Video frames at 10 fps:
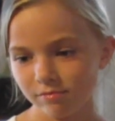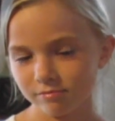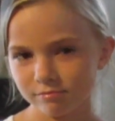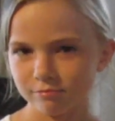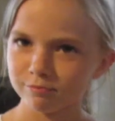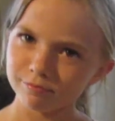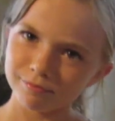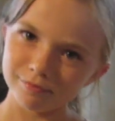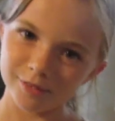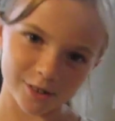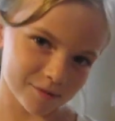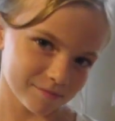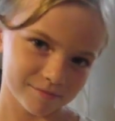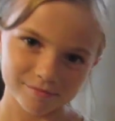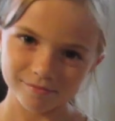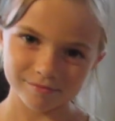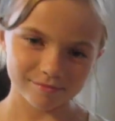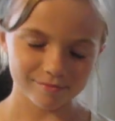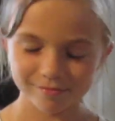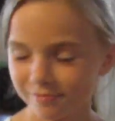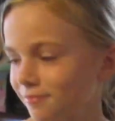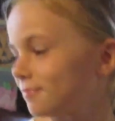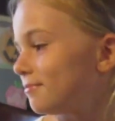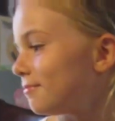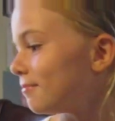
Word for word: Mom. No. But you know what?